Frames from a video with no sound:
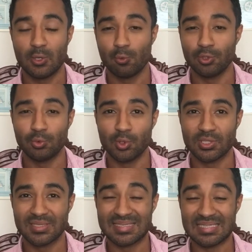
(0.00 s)
which was
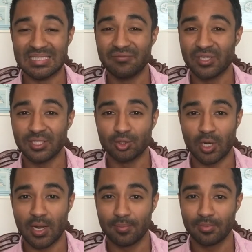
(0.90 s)
a significant
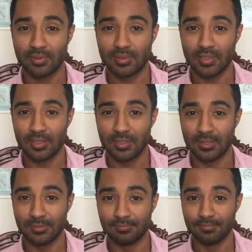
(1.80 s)
drop
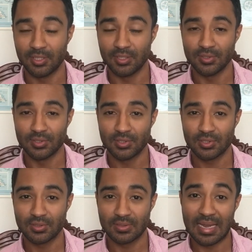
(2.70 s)

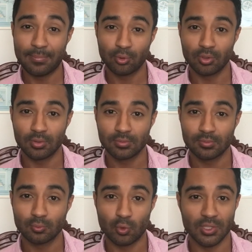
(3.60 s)
because April
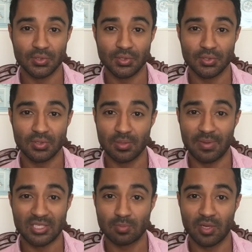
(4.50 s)
was the
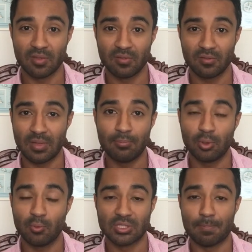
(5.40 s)
best month.
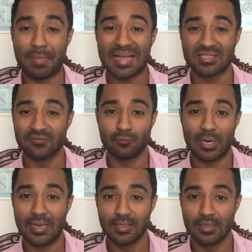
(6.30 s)
April was a massive
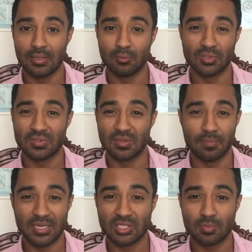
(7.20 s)
rally, and it was the
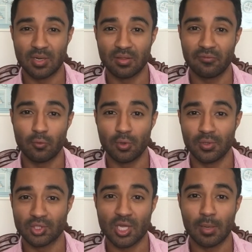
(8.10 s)
best month for the
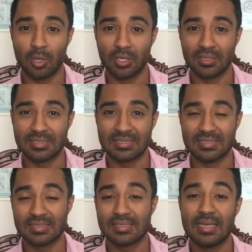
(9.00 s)
stock market
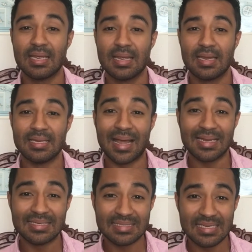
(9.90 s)
since
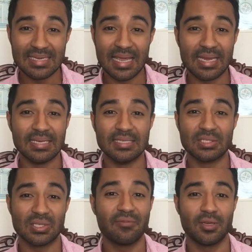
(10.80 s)

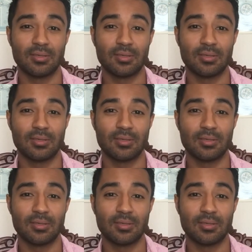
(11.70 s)
1987,